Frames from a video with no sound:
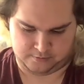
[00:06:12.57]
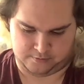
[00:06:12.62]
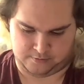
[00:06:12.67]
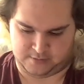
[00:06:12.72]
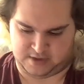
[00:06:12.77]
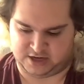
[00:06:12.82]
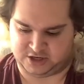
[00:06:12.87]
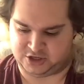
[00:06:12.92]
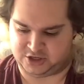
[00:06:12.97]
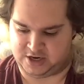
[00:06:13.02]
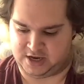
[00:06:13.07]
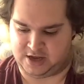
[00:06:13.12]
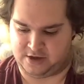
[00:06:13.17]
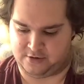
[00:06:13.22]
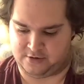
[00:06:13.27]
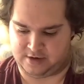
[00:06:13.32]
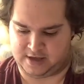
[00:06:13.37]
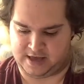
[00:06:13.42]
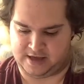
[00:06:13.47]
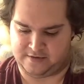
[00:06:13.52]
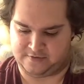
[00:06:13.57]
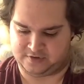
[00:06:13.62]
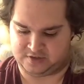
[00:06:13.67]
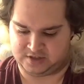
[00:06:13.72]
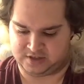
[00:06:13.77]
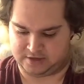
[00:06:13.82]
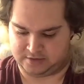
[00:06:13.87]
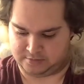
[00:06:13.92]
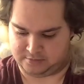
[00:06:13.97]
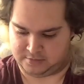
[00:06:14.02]
Make sure you give
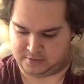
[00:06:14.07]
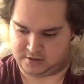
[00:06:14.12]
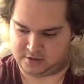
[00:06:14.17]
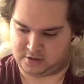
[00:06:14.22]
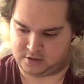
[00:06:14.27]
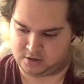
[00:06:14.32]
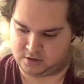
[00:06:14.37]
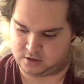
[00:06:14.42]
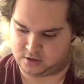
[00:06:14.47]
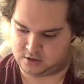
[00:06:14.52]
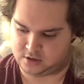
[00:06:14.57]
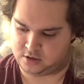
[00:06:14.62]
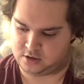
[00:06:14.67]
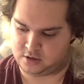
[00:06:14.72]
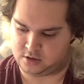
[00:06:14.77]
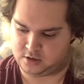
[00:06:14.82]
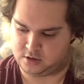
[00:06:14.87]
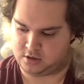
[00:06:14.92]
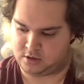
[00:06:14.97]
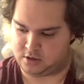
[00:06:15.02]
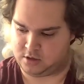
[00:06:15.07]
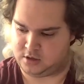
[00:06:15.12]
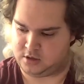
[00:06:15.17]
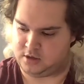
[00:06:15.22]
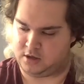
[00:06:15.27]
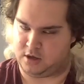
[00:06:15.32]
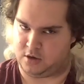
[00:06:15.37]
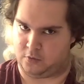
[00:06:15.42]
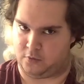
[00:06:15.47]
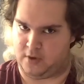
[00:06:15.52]
some
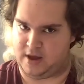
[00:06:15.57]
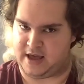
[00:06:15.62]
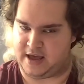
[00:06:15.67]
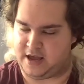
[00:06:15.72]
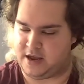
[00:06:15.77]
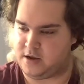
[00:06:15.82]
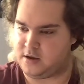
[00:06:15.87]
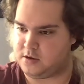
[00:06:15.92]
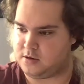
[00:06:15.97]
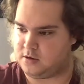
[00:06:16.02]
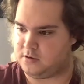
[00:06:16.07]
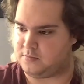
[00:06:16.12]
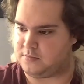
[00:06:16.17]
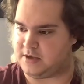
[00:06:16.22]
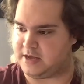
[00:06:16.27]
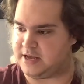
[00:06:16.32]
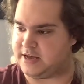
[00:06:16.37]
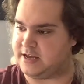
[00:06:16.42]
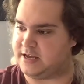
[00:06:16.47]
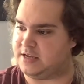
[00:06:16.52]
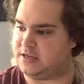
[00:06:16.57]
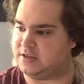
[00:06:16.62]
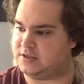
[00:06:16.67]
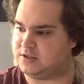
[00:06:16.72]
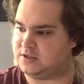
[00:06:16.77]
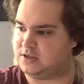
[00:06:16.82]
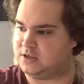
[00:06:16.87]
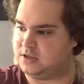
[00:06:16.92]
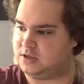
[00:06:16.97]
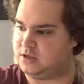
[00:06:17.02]
away,
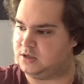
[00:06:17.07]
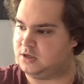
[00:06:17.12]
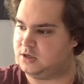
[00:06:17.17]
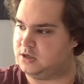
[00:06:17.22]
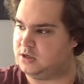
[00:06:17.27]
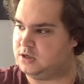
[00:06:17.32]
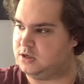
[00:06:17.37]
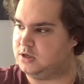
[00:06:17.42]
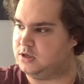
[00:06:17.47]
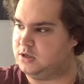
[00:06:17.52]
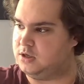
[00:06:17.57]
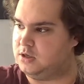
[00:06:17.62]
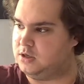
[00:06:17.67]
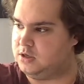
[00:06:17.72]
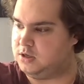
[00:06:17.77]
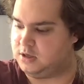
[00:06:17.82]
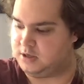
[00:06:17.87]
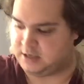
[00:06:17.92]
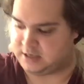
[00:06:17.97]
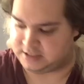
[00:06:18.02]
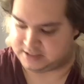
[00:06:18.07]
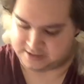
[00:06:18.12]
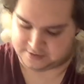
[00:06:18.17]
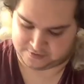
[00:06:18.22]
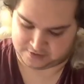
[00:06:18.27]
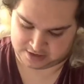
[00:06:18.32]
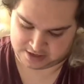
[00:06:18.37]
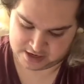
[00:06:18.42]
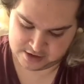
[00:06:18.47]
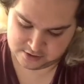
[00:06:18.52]
because if
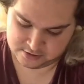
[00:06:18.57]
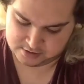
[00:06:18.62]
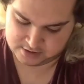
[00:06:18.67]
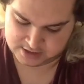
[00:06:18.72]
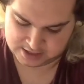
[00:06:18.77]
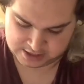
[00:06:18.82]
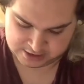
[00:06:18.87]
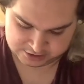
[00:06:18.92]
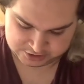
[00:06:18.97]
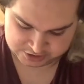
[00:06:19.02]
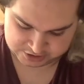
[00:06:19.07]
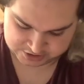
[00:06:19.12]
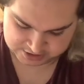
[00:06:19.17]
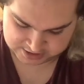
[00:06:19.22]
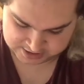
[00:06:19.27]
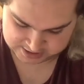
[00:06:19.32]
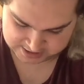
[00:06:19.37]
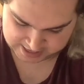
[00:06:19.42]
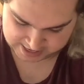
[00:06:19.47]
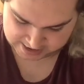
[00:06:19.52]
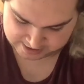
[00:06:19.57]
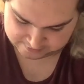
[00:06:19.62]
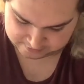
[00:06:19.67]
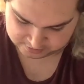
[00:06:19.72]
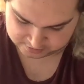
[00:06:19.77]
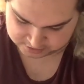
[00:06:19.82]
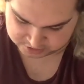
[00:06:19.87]
you don't, then you're just gonna have a